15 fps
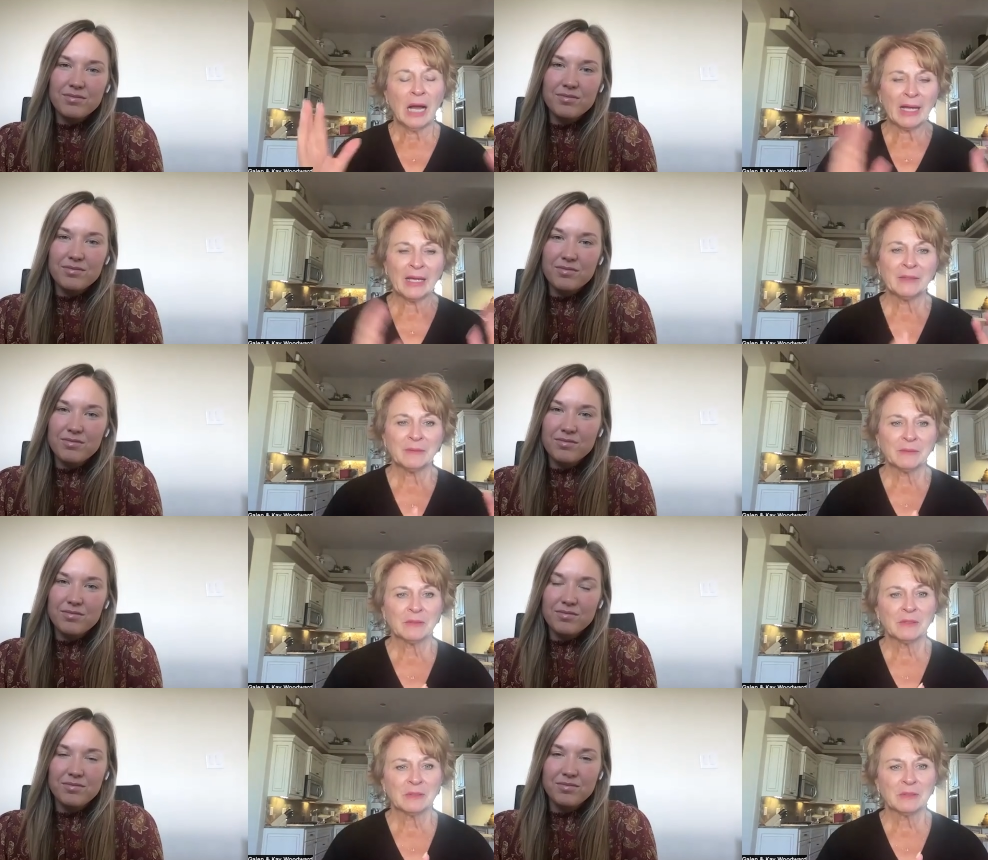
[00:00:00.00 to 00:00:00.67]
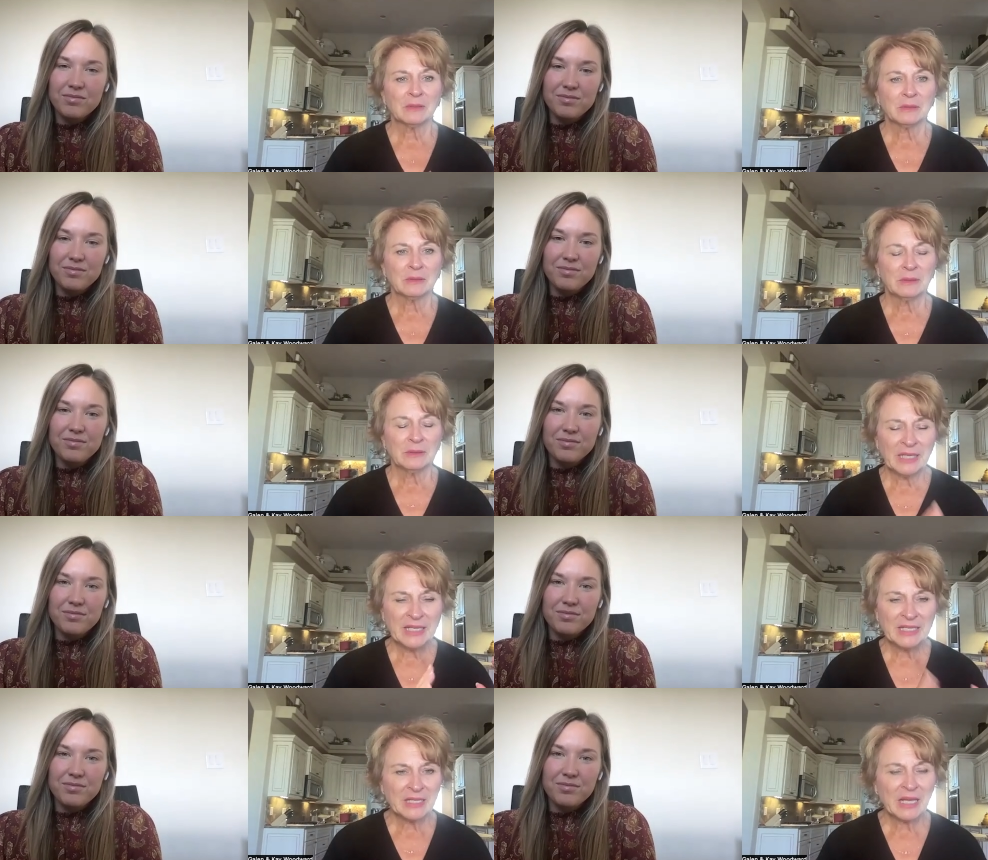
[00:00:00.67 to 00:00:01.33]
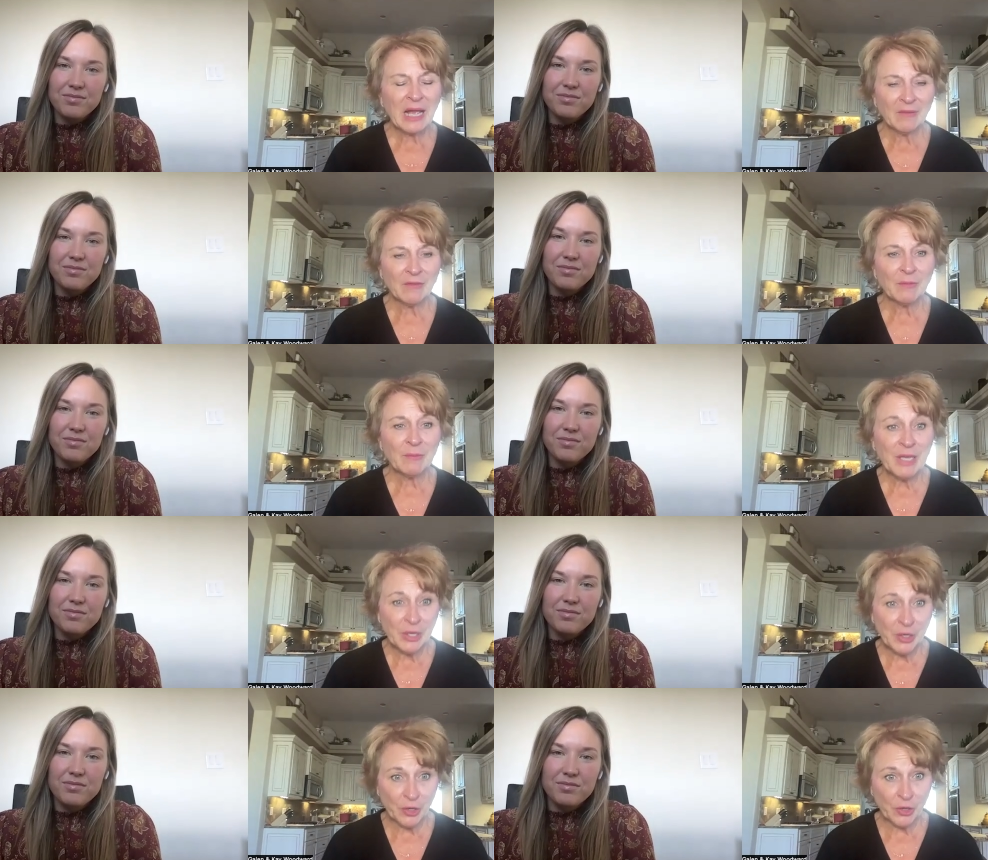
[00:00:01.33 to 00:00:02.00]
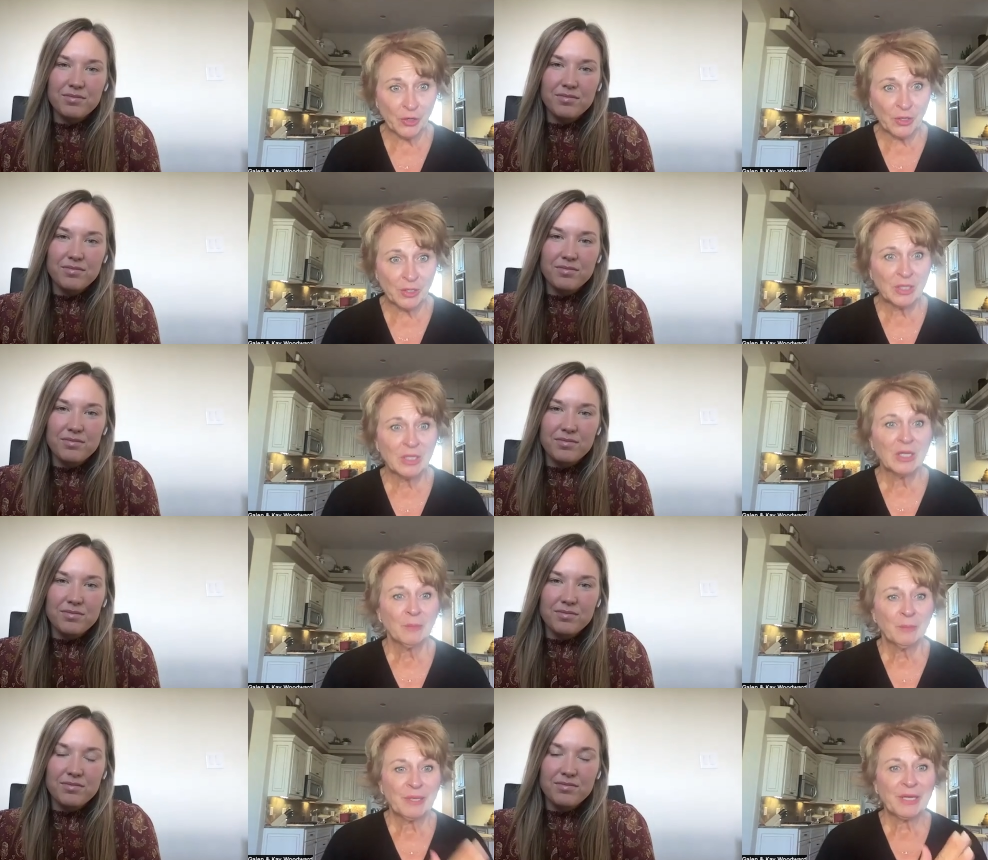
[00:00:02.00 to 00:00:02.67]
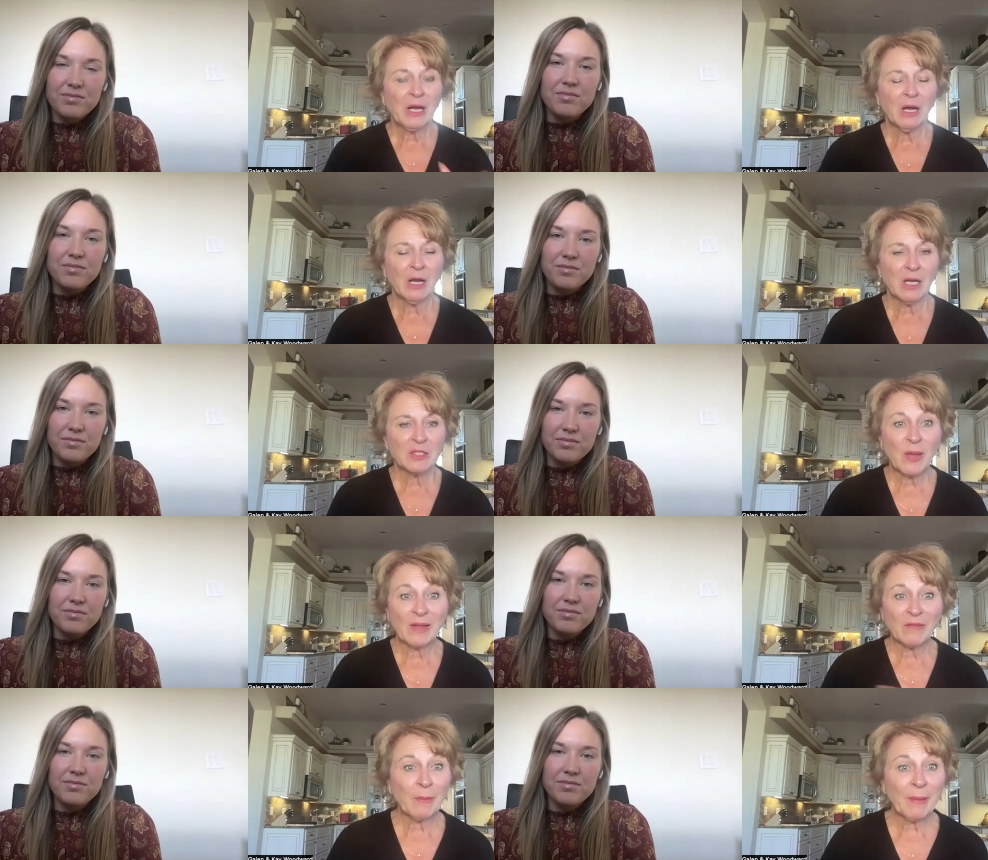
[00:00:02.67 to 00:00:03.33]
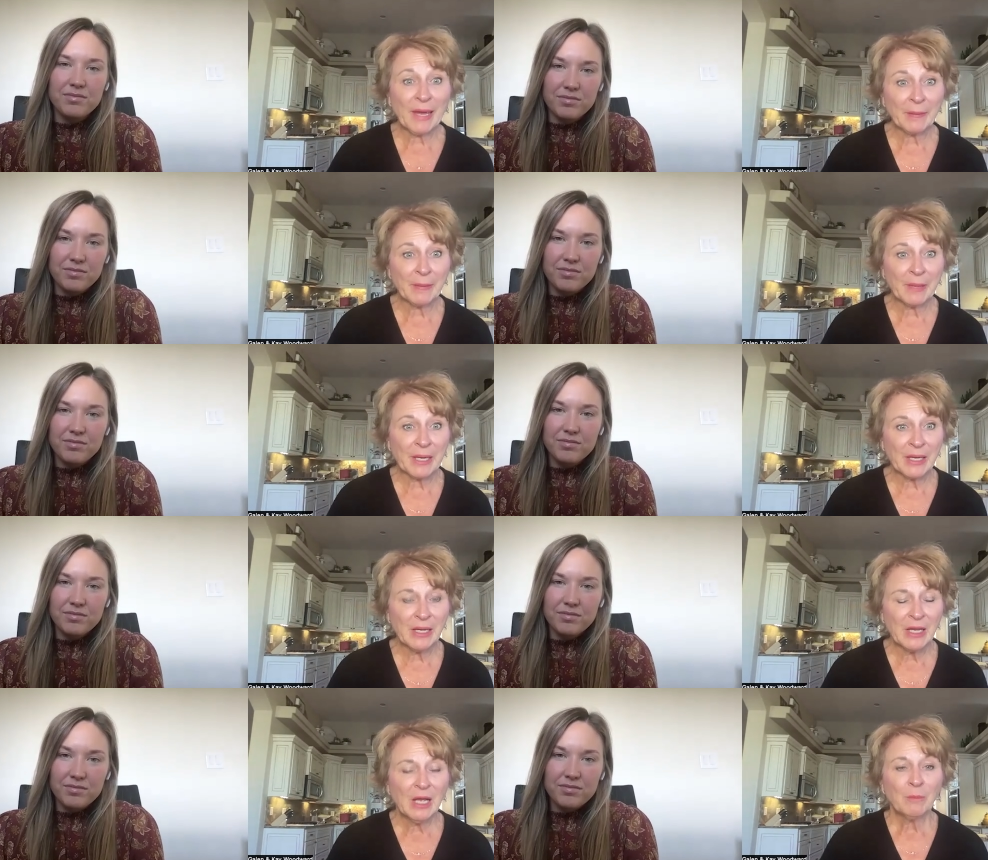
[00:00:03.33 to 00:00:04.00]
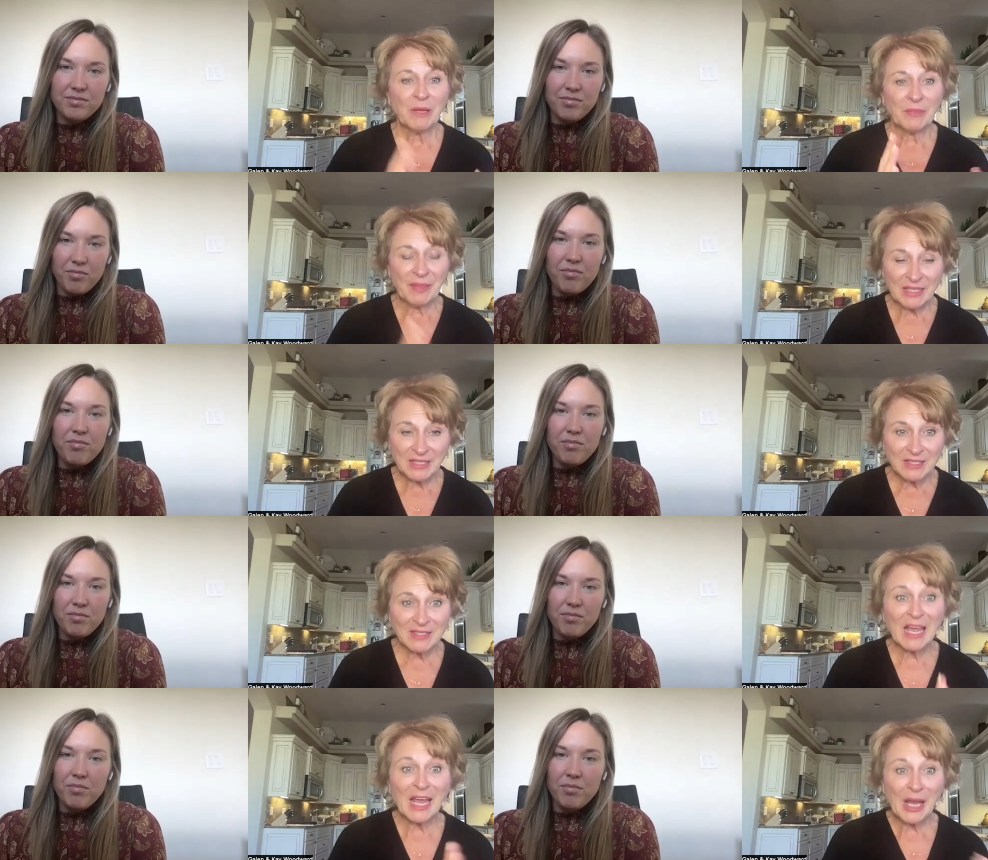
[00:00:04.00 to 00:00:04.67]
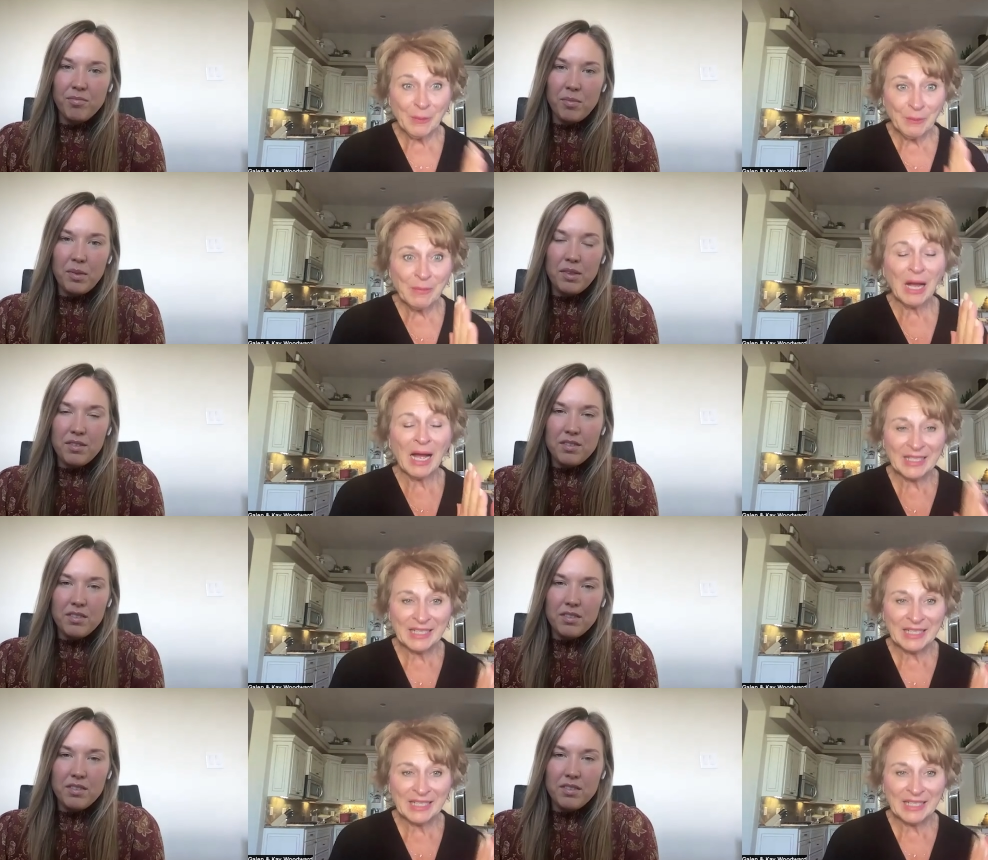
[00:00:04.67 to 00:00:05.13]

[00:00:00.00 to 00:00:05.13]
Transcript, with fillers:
Speaker 1: I need to have him here because mm-hmm. we have a baby. But that same,